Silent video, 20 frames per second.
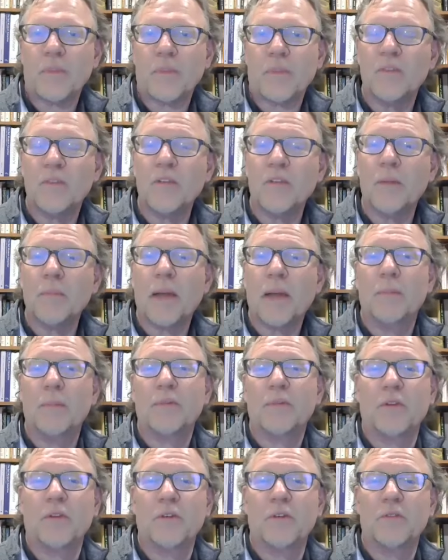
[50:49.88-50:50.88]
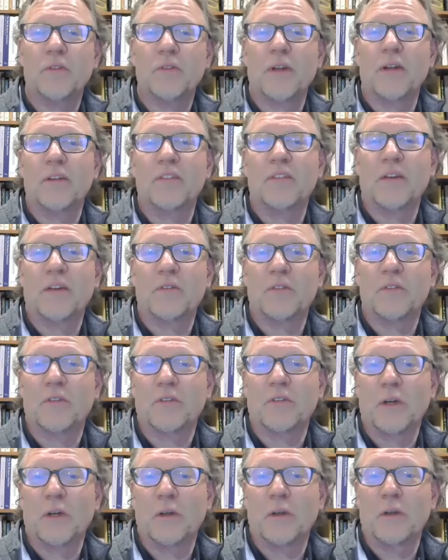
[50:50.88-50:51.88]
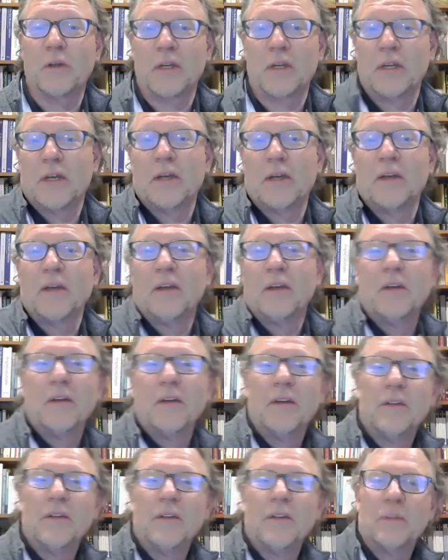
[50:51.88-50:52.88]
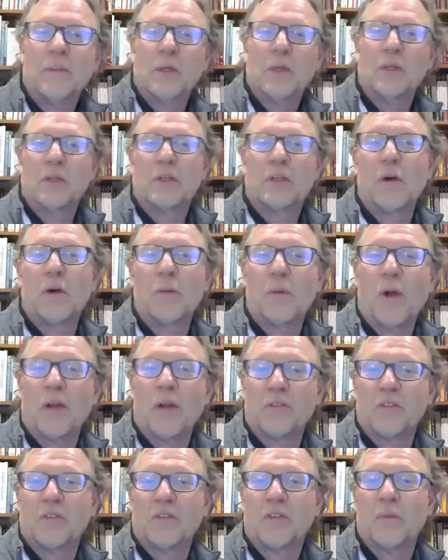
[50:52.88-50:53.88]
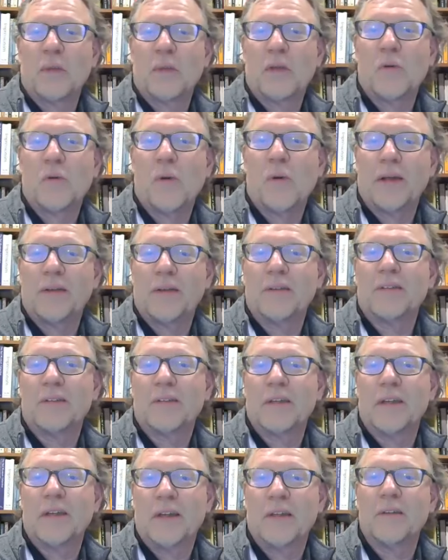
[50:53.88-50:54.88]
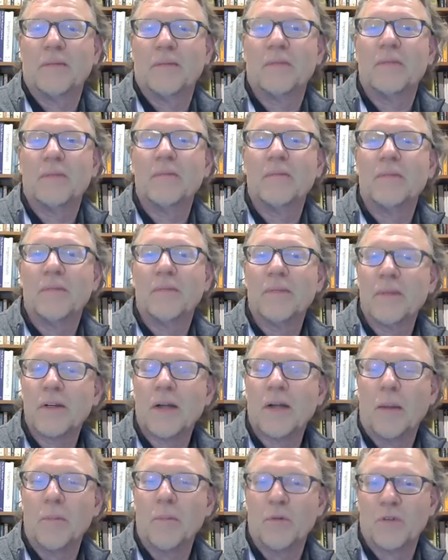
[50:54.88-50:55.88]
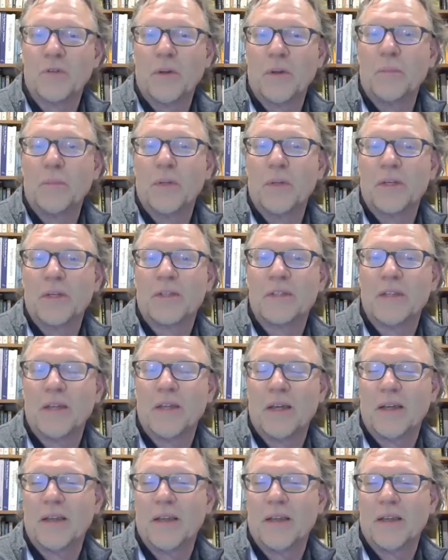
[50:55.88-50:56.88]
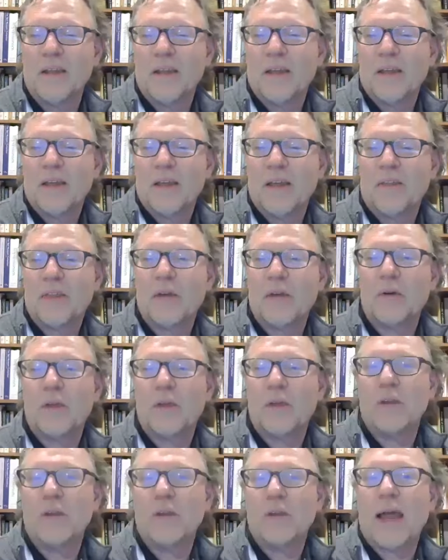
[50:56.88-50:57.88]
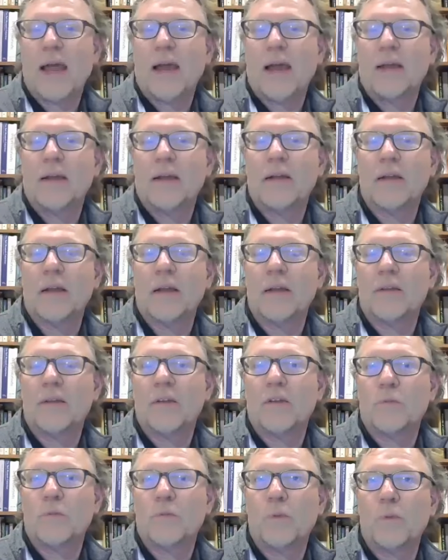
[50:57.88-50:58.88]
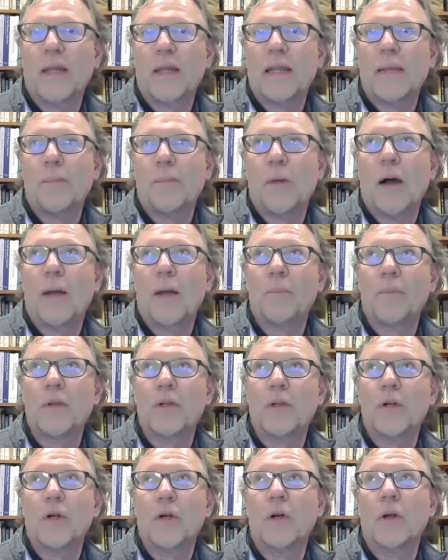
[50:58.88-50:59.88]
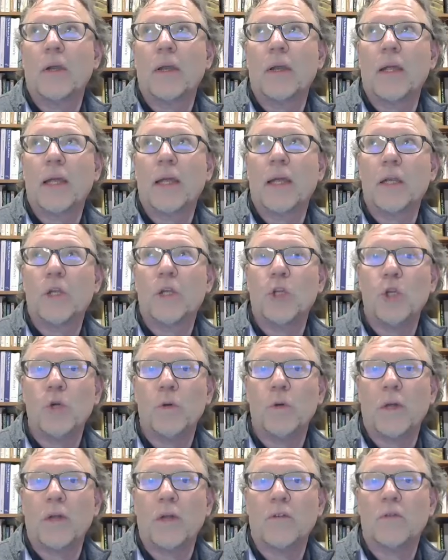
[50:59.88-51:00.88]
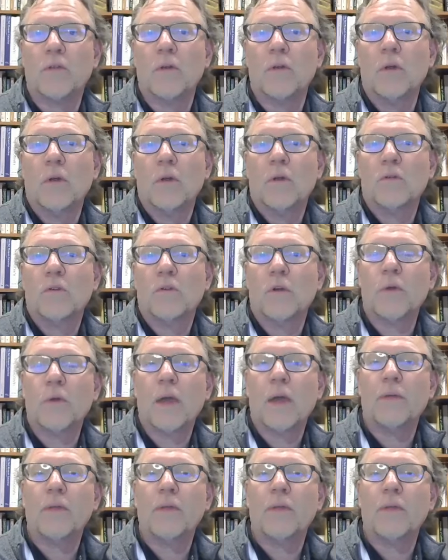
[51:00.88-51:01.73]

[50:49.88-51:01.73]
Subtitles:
Sometimes, as you said, in San Francisco, the building code process can be quite cumbersome, but in theory, you can add it. It's really popular in units. So if you have